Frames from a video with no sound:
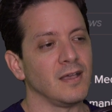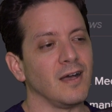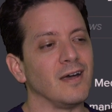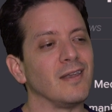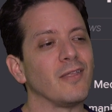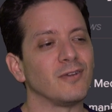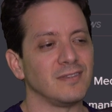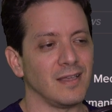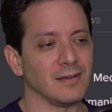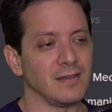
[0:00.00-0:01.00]
Another
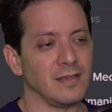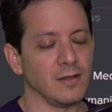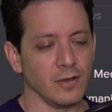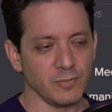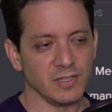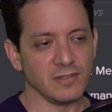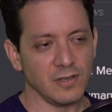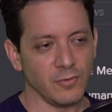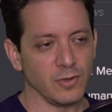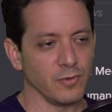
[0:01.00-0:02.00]
technique, I'm
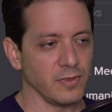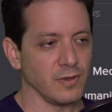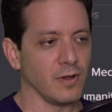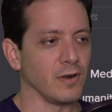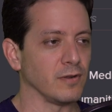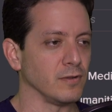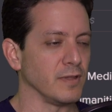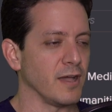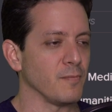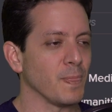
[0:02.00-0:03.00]
continuing with the article
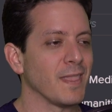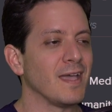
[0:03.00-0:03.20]
now.